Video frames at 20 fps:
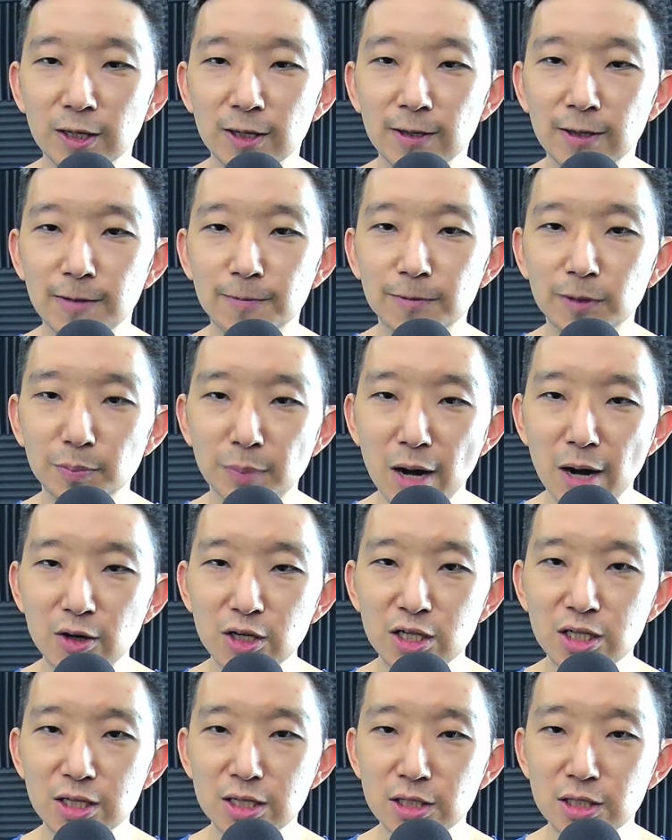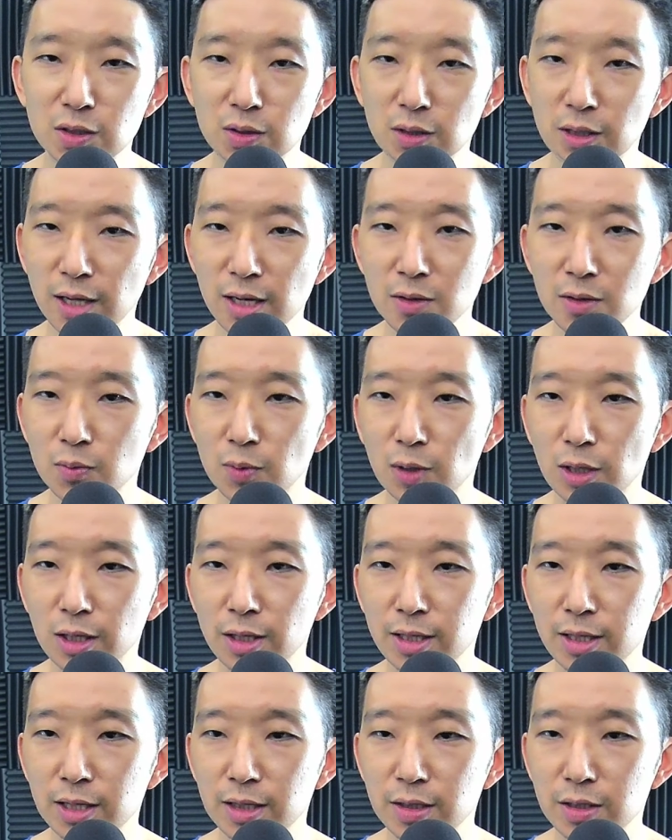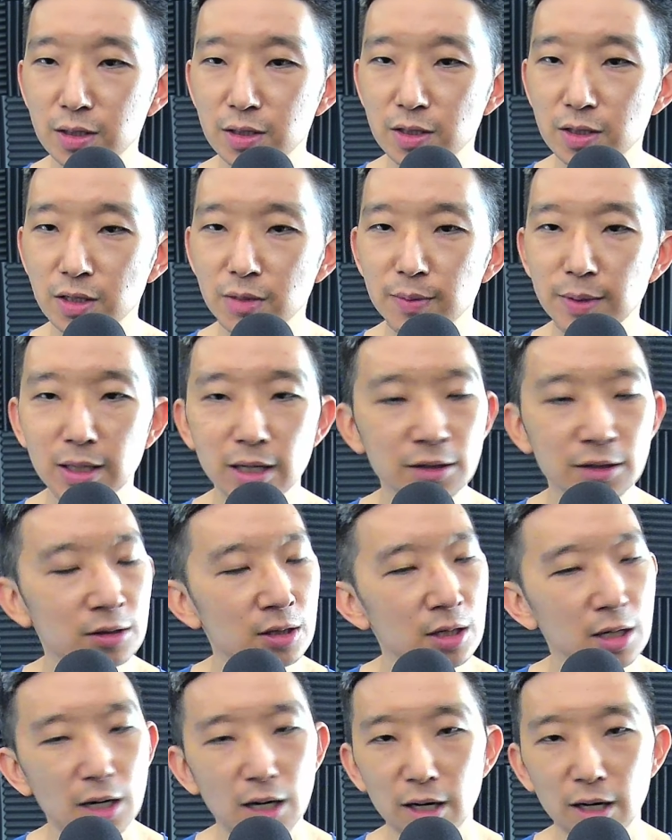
The bearishness again, we're clearly under the skinny pink line.